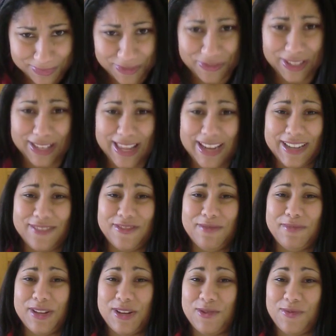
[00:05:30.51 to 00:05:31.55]
For lack of a
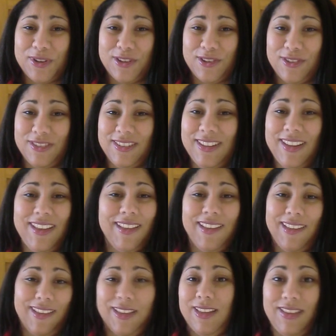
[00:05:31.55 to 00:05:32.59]
better word.
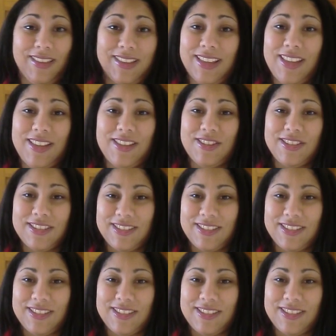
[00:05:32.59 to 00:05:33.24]
You